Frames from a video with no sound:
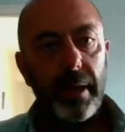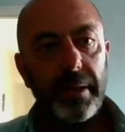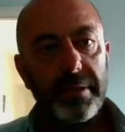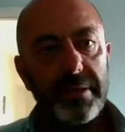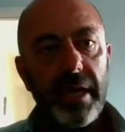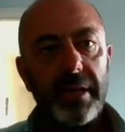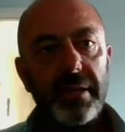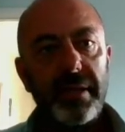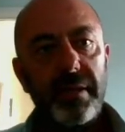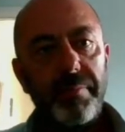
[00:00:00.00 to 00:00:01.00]
and
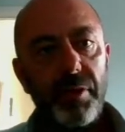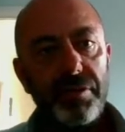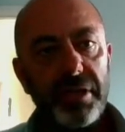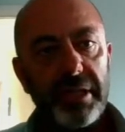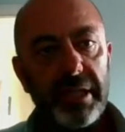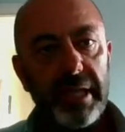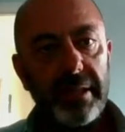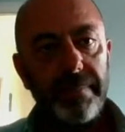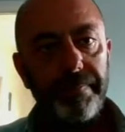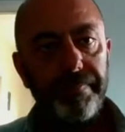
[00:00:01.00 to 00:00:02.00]
start the project again.